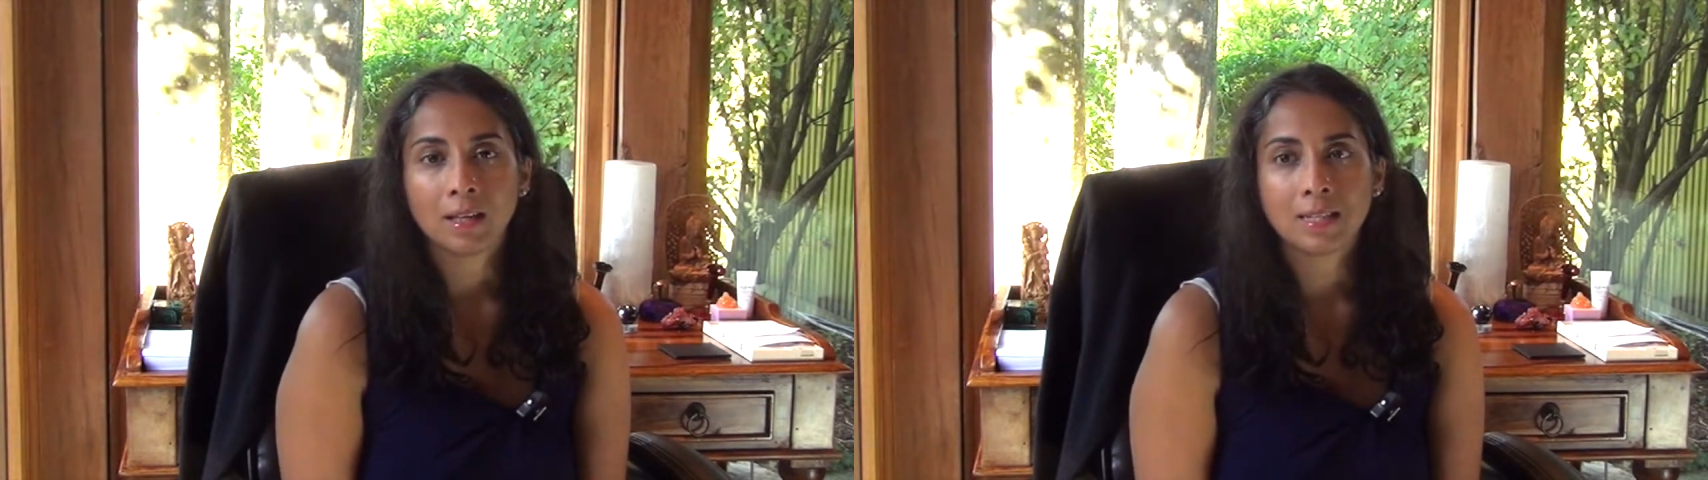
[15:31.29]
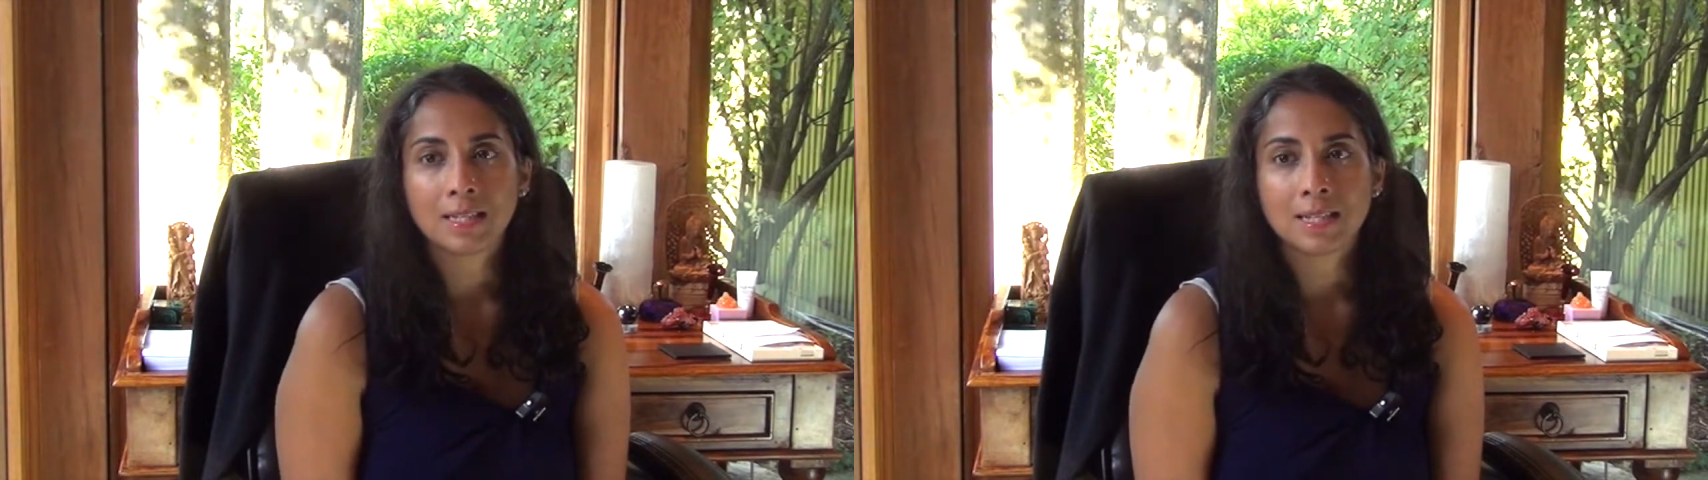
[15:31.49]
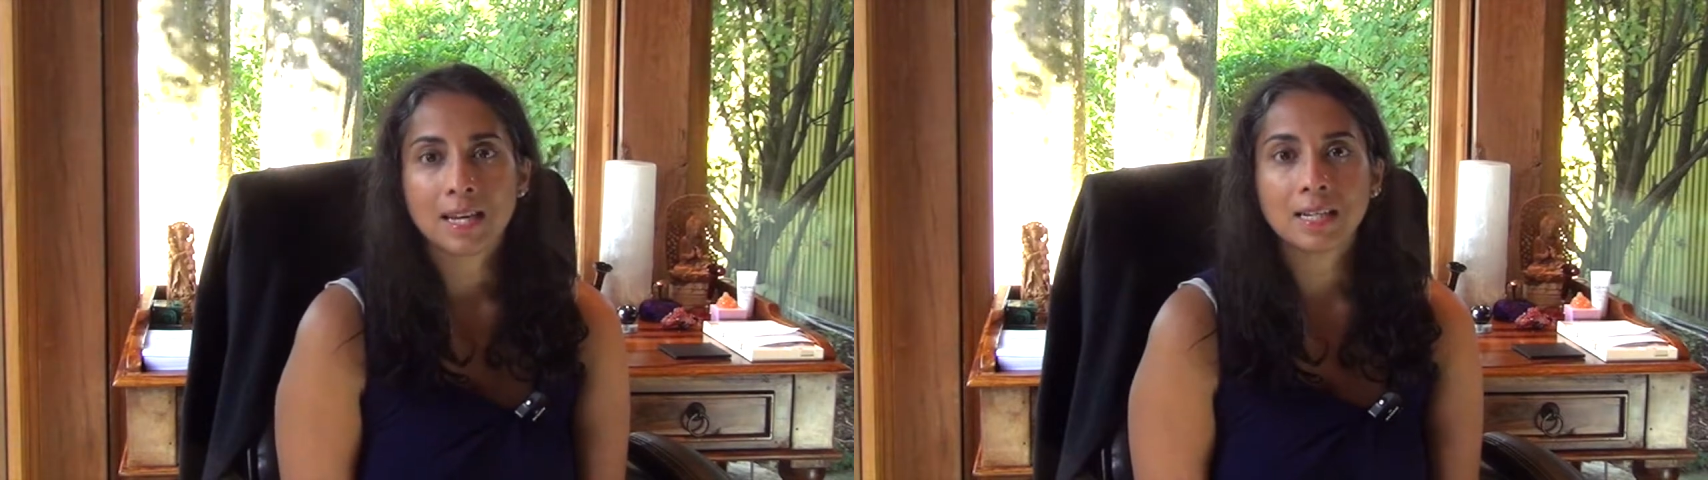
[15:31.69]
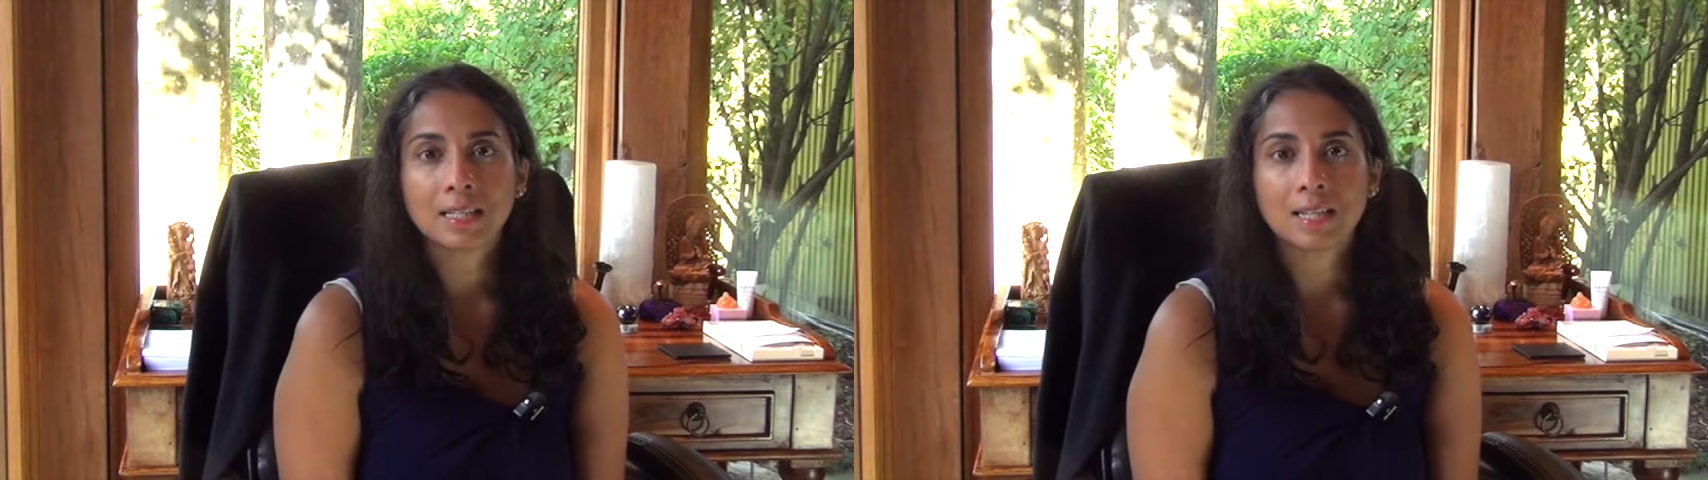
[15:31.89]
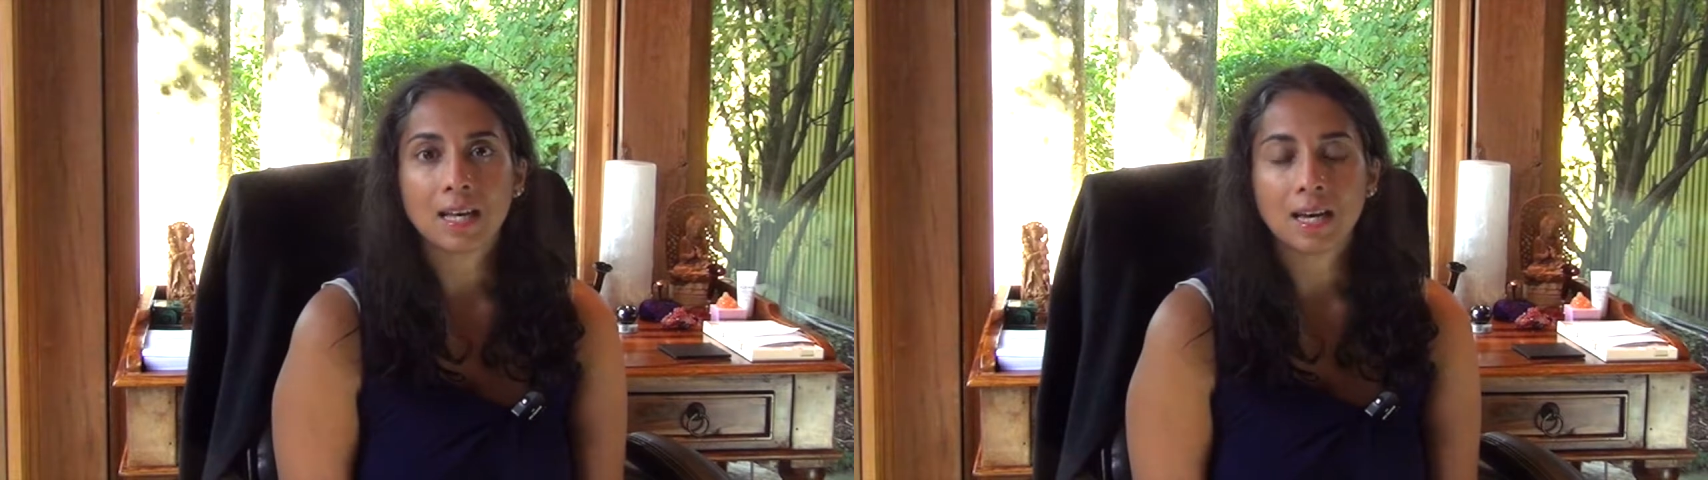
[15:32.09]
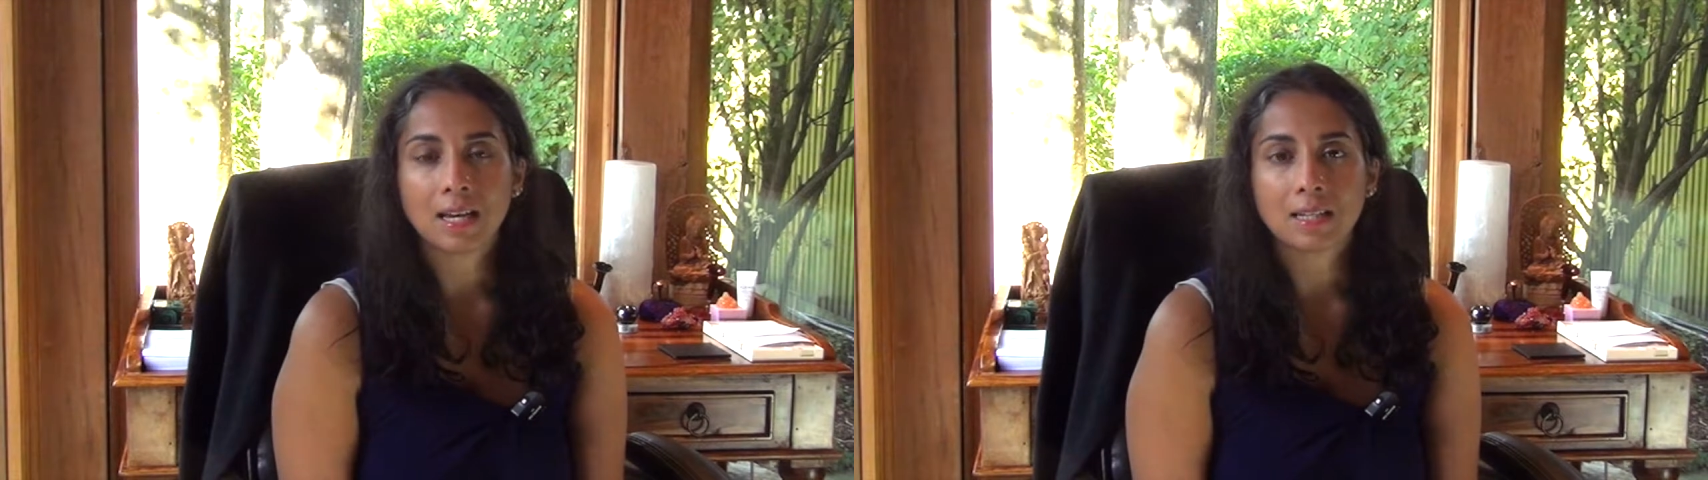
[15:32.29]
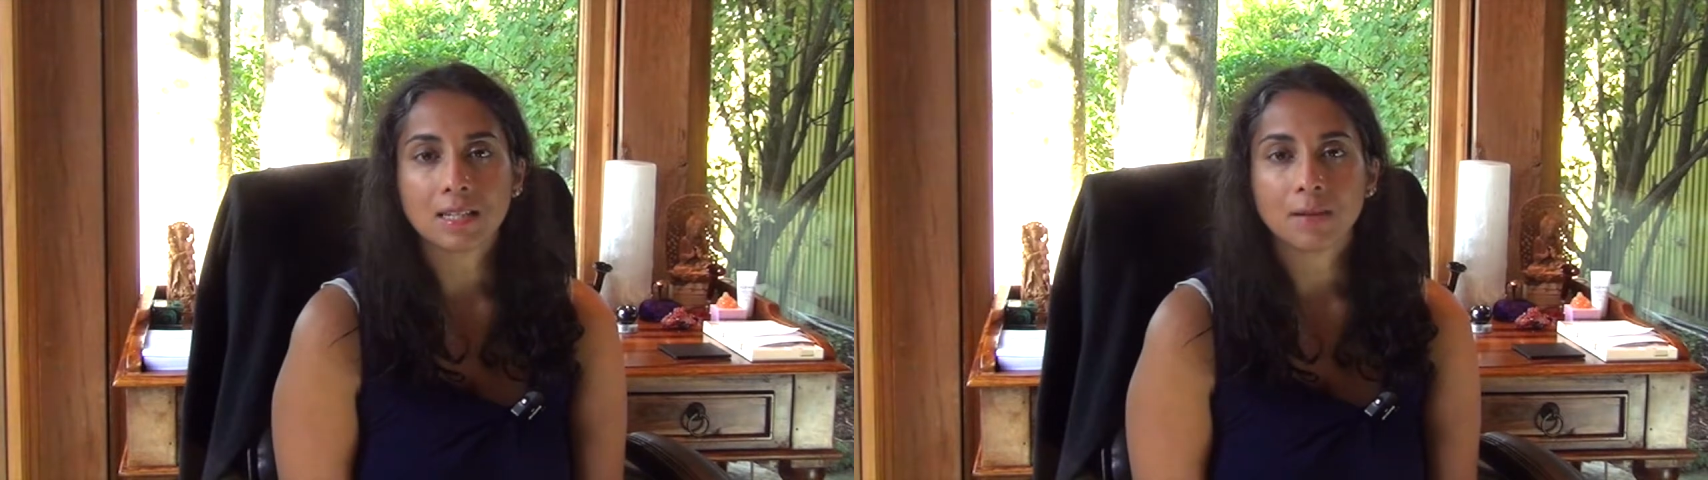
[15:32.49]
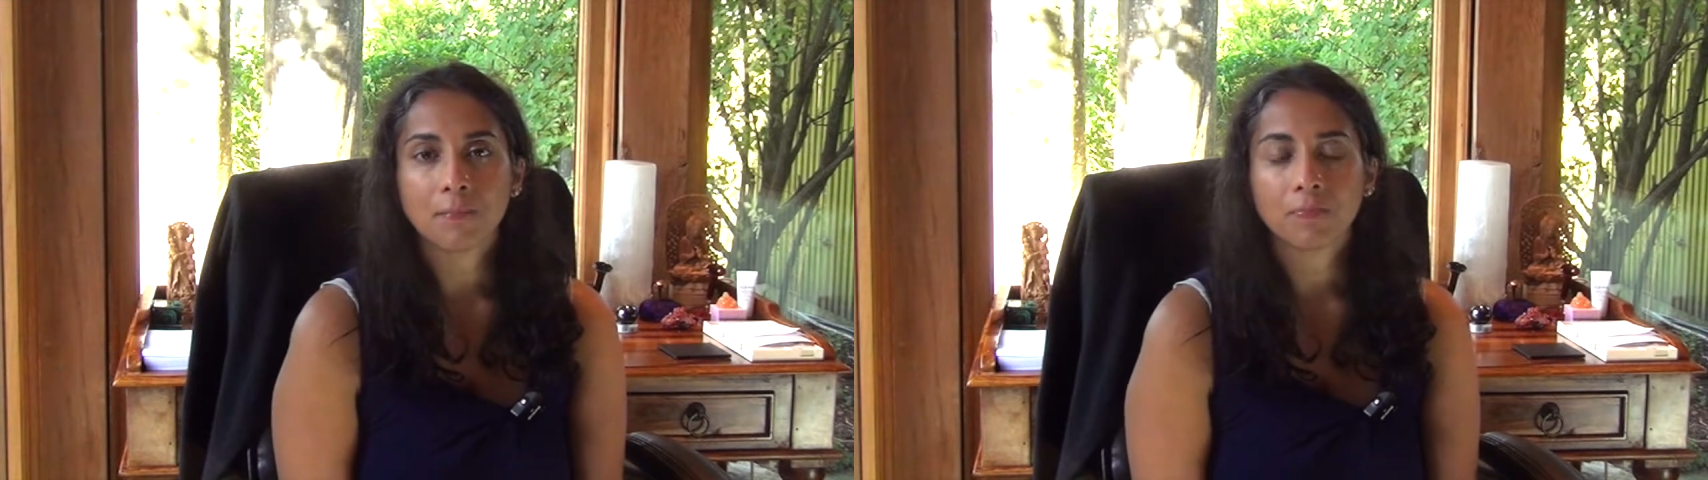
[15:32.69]
it states
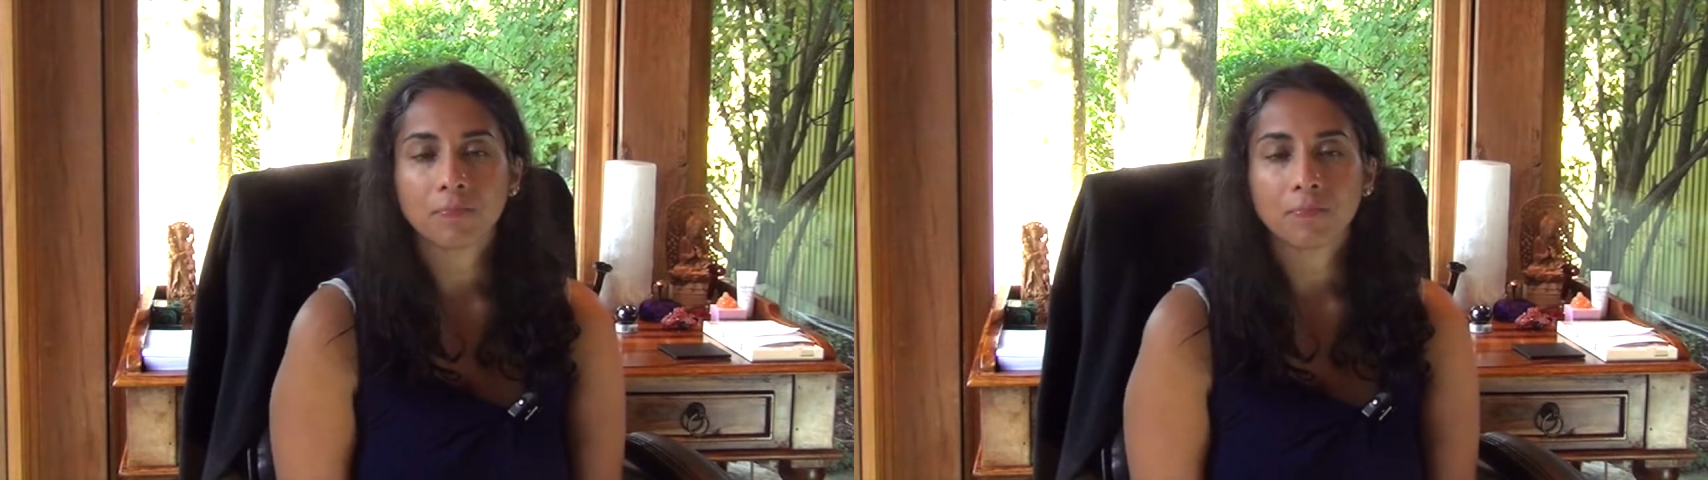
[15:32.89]
that